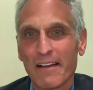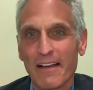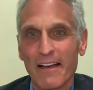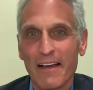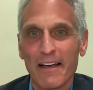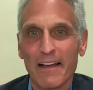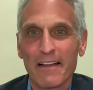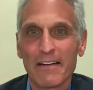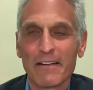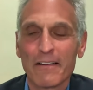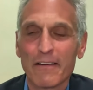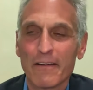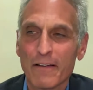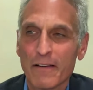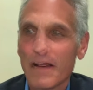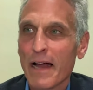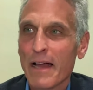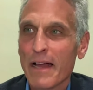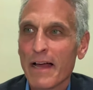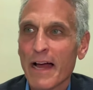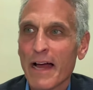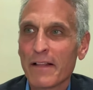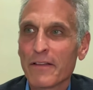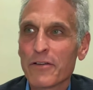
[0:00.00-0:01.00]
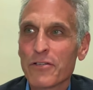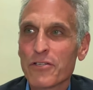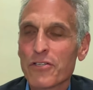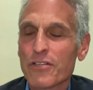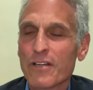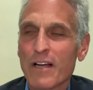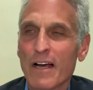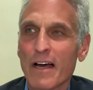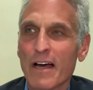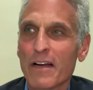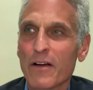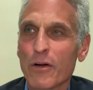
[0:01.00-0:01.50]
And I had this
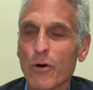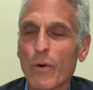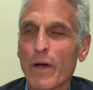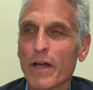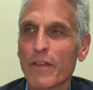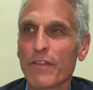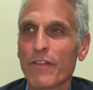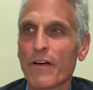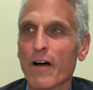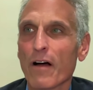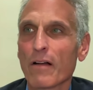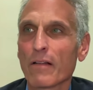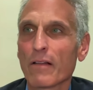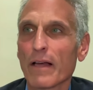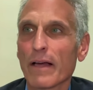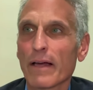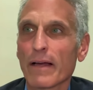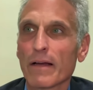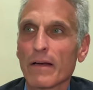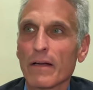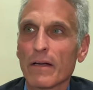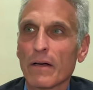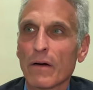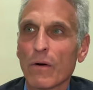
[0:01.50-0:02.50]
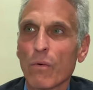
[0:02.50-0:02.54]
kind of quick thought like,